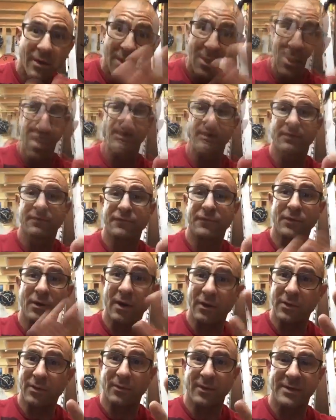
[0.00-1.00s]
I've done a few
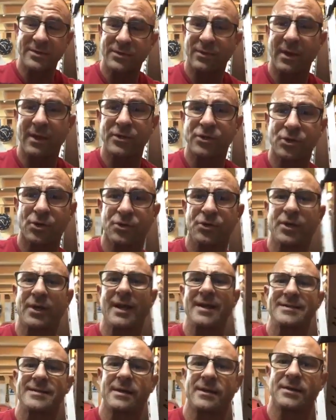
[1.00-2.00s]
other ones where I showed you
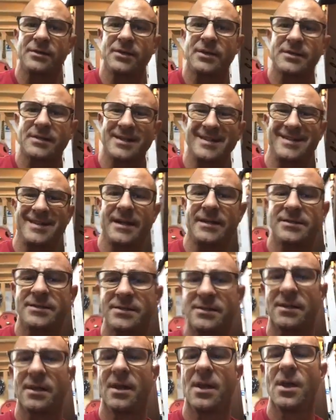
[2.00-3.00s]
guys how to just
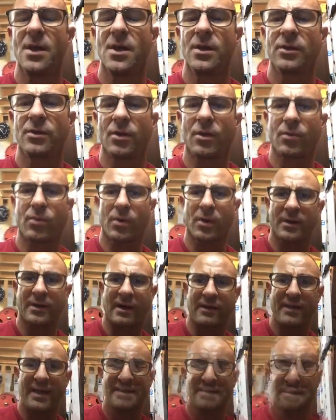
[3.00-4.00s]
condense your
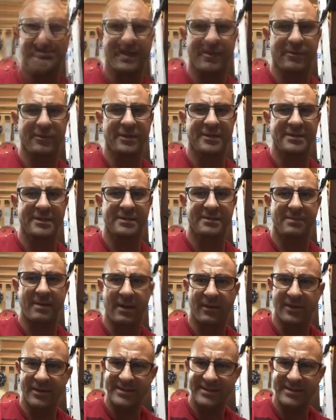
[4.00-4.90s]
workout. That's not what this is about.